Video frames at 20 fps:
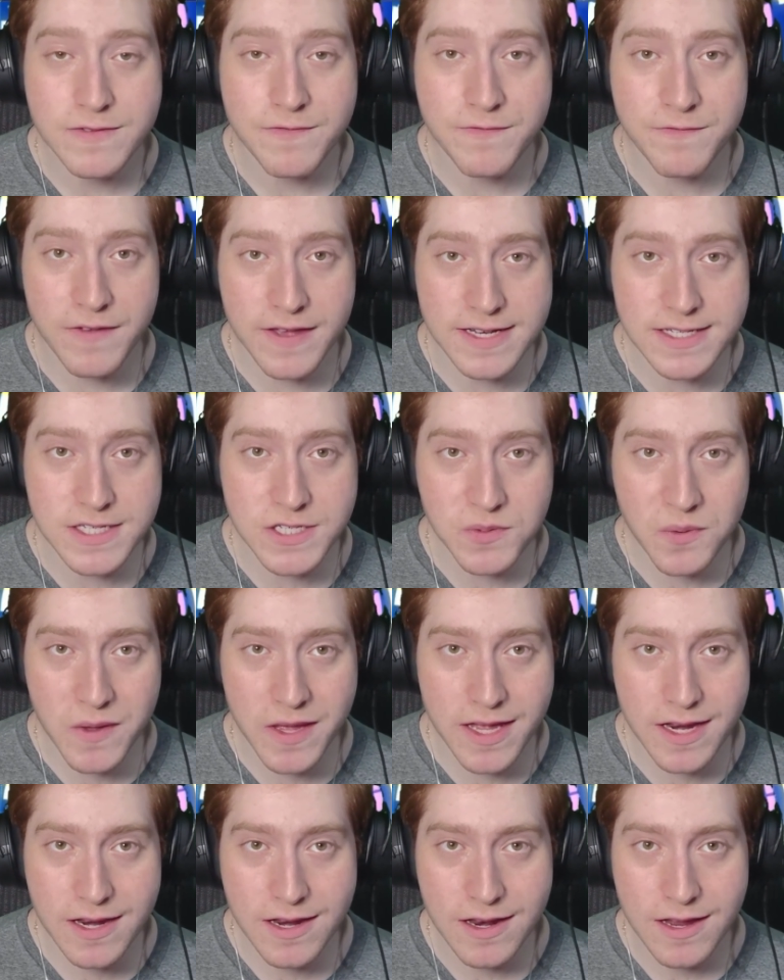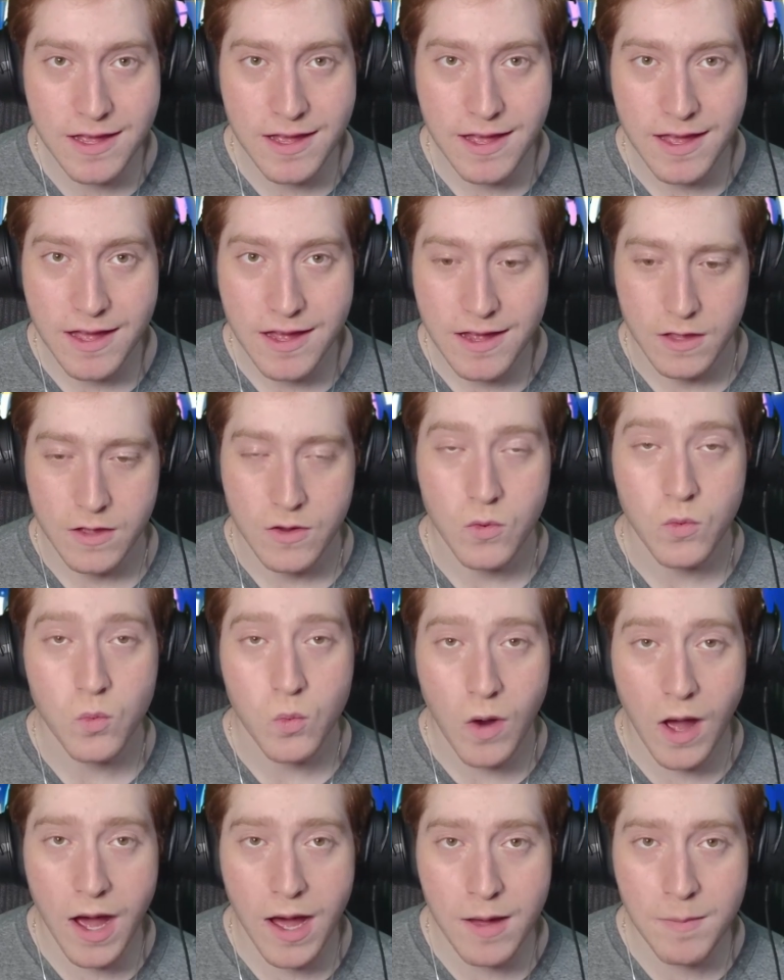Fin Twin,
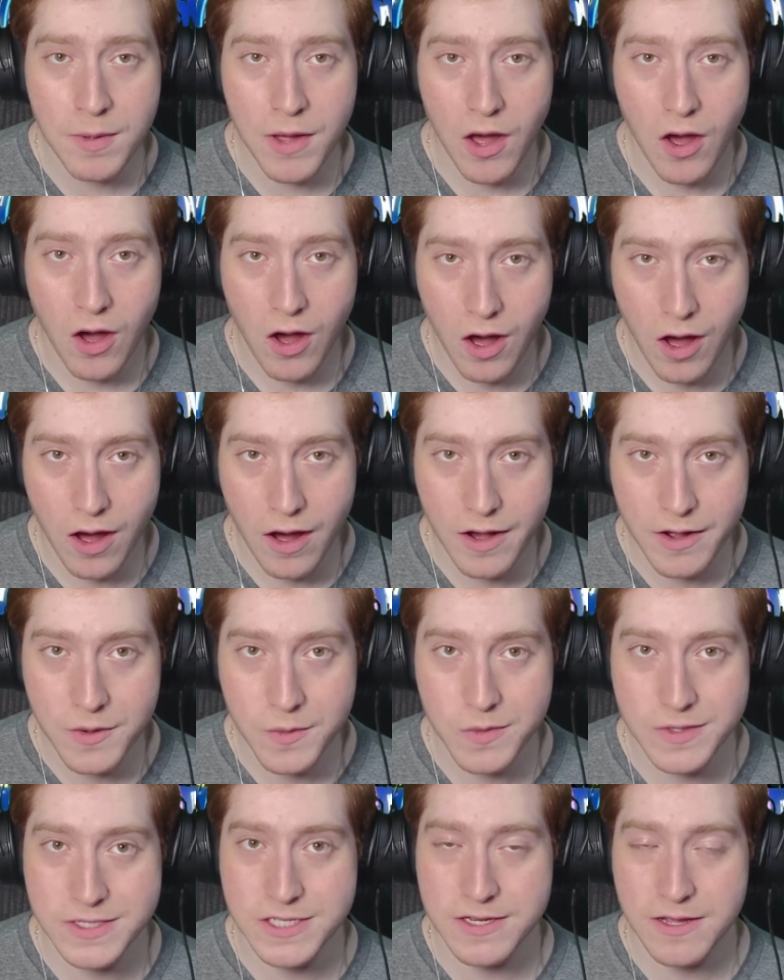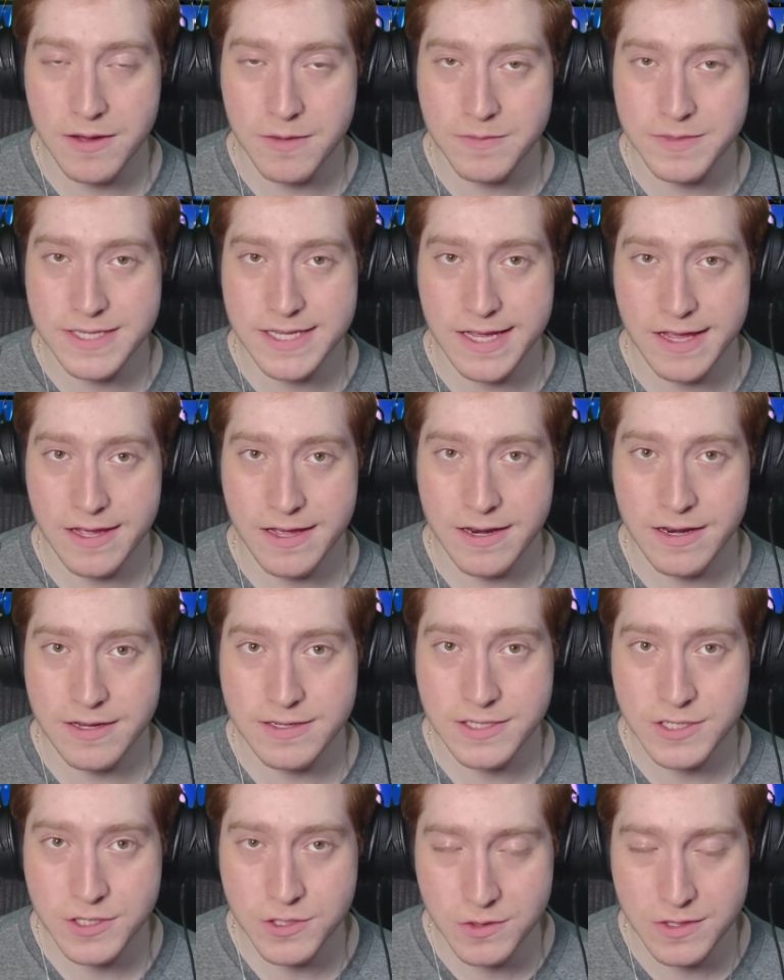Rob Hog, which comes in
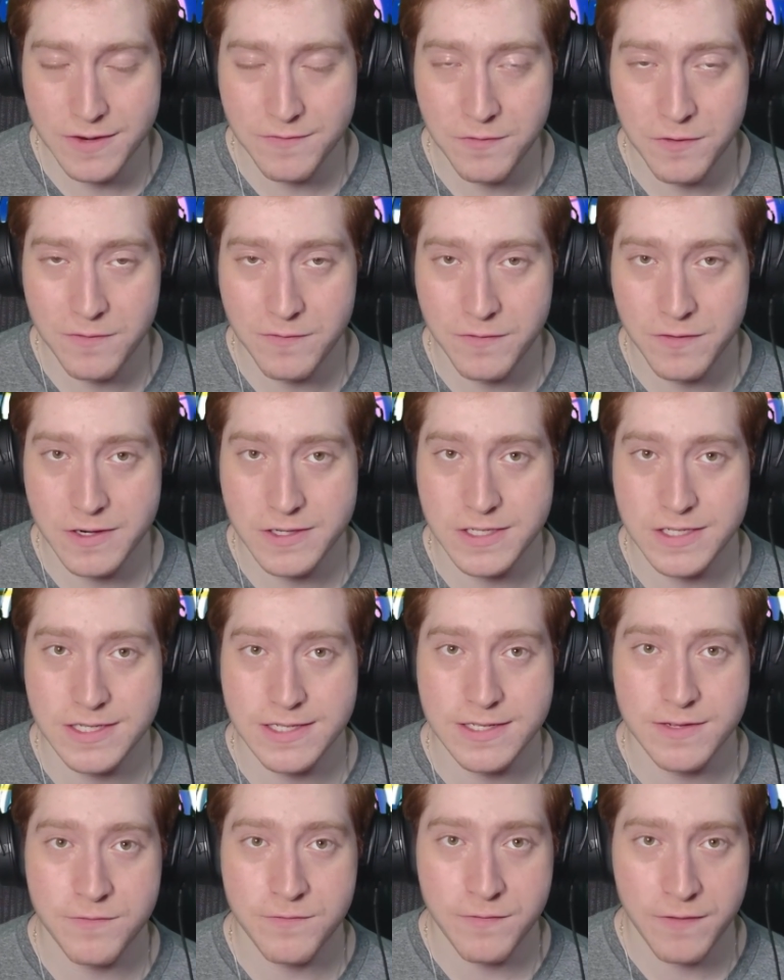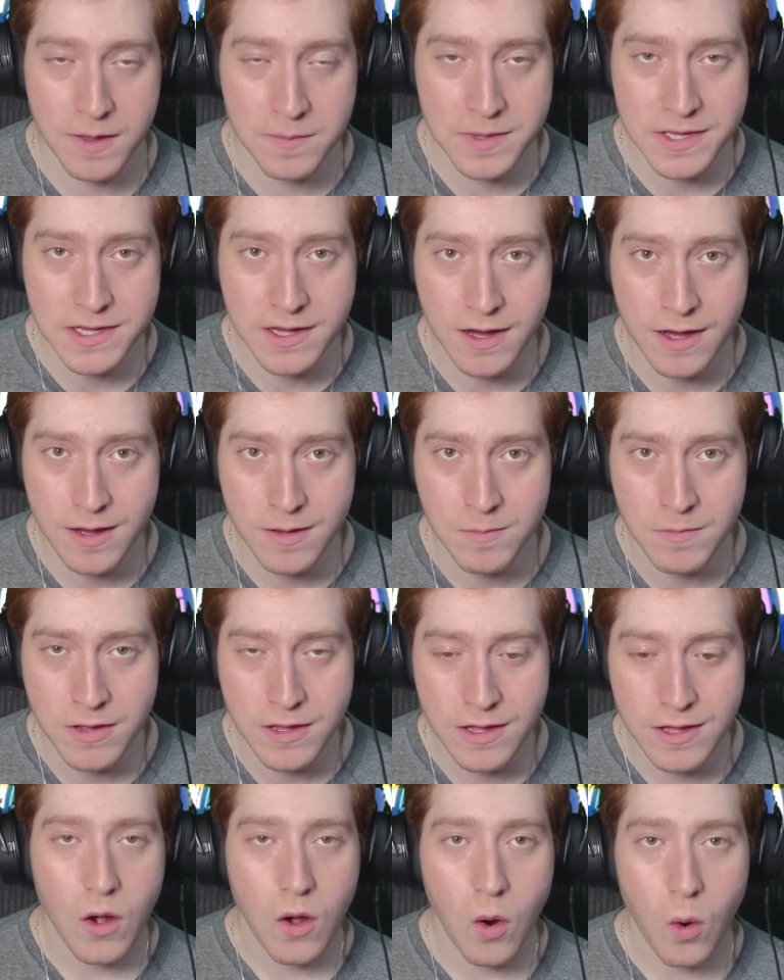two different versions, Famicom
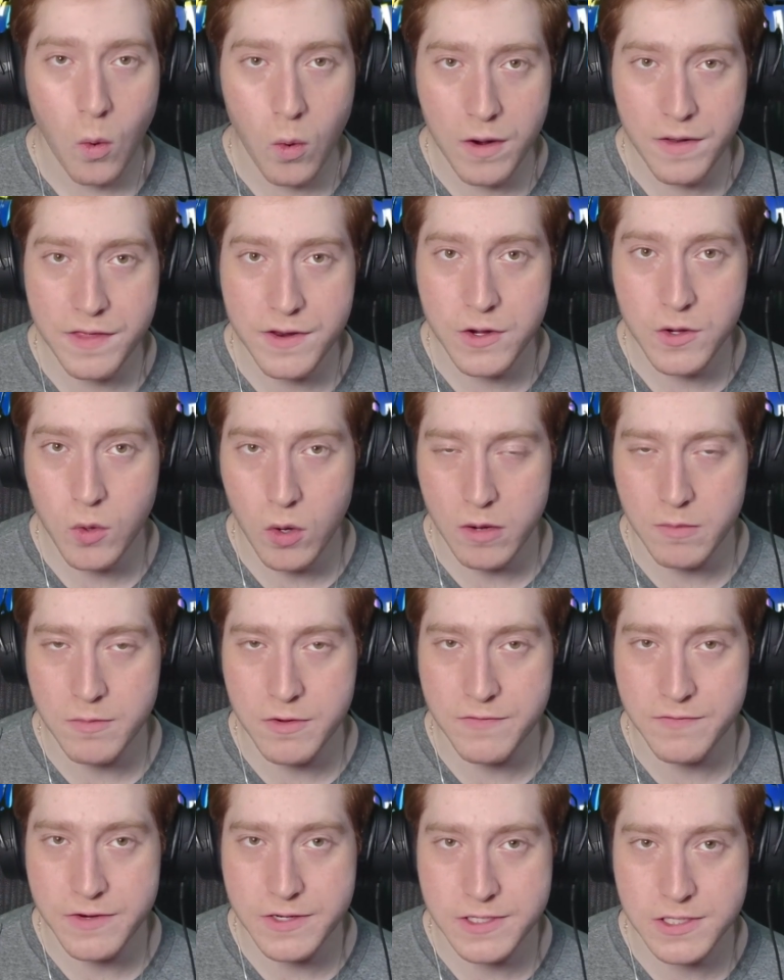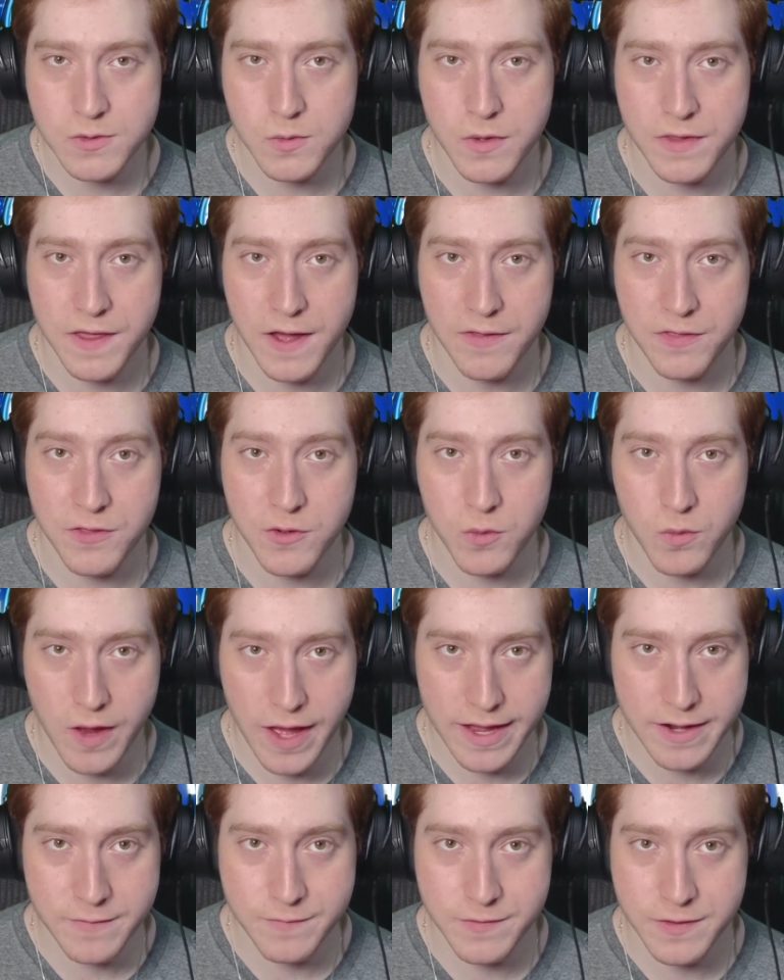or the normal version without the
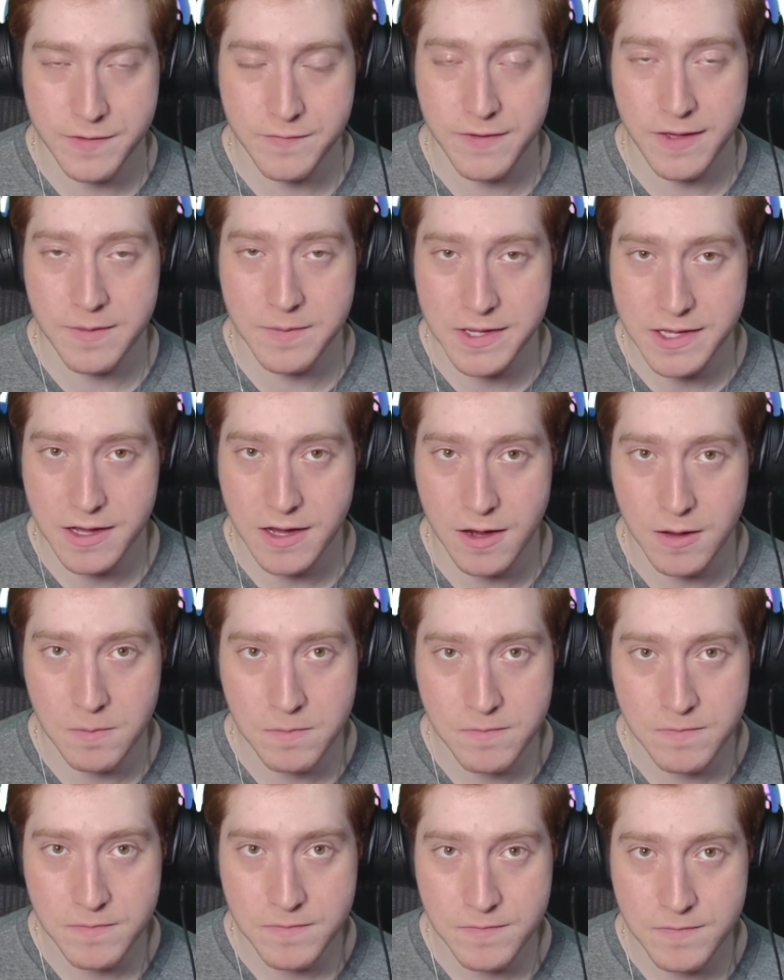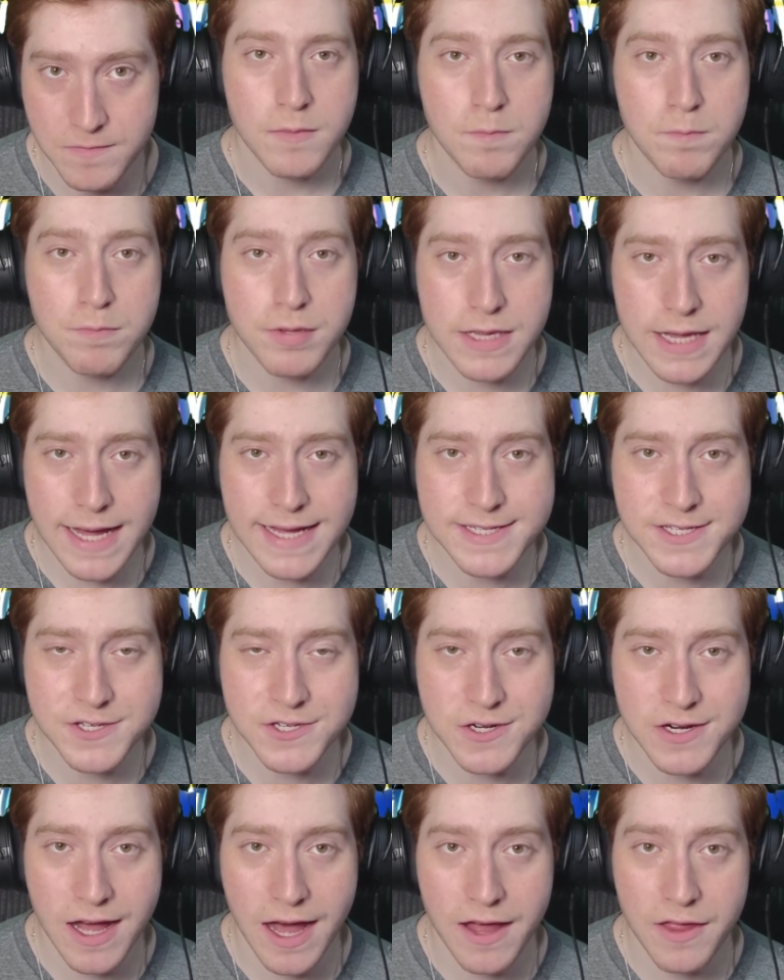red of the Famicom,
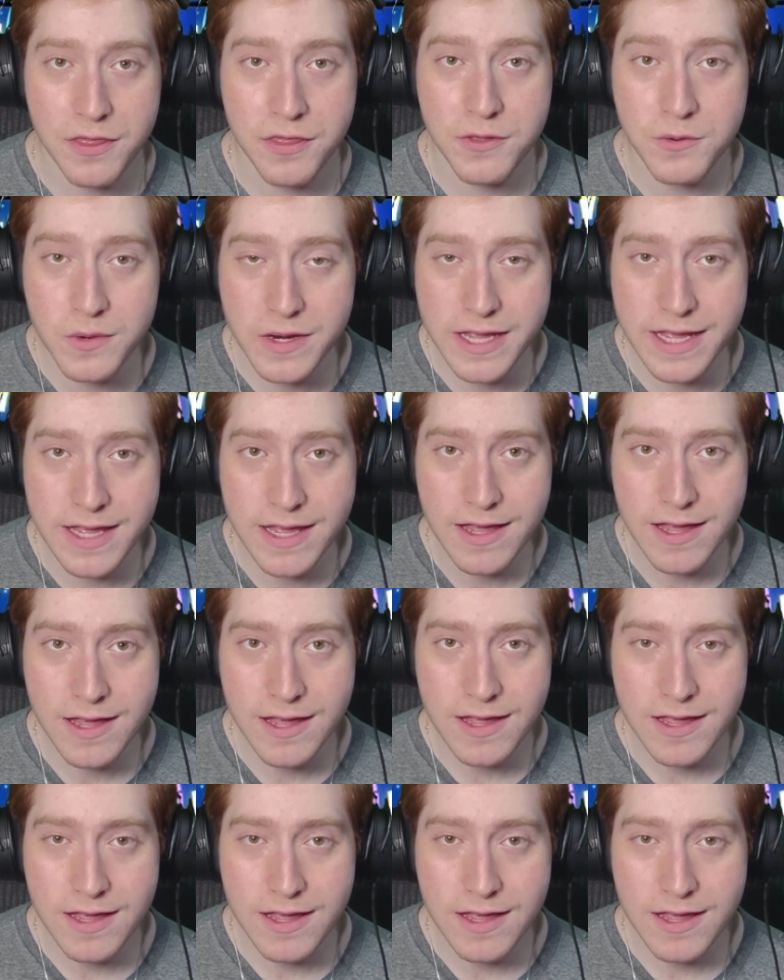Blasternaut 3,